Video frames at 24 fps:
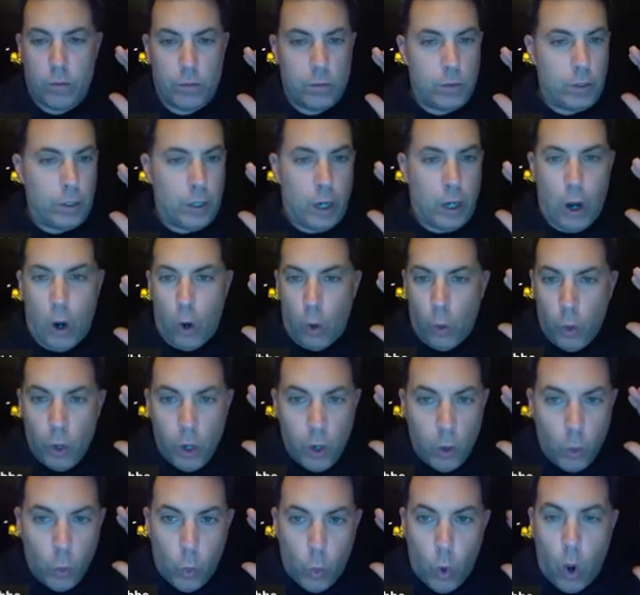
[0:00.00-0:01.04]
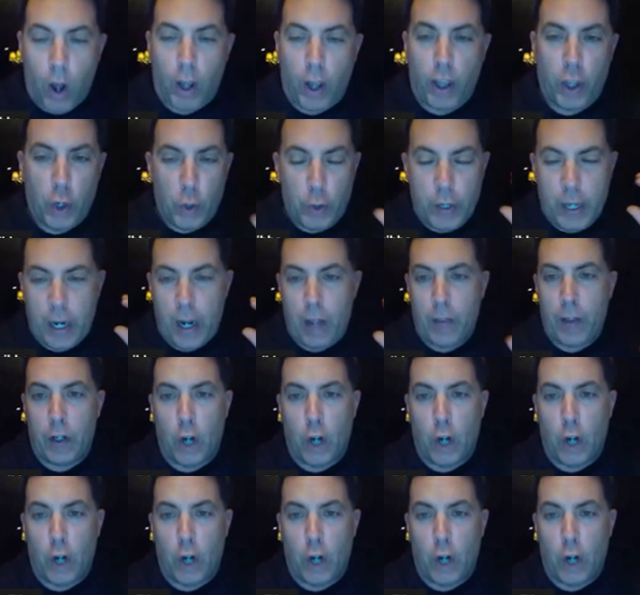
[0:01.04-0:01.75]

you know, walk through, get on the